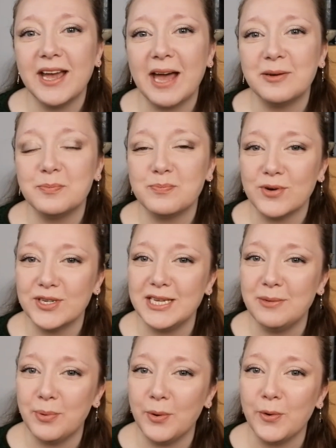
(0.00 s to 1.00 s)
and
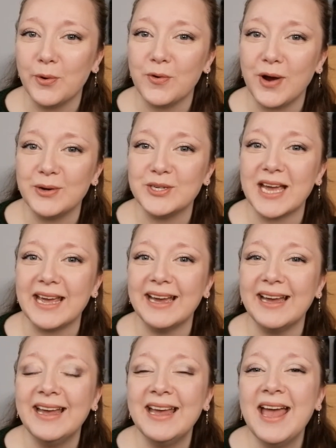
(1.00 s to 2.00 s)
pretty poor crocheter.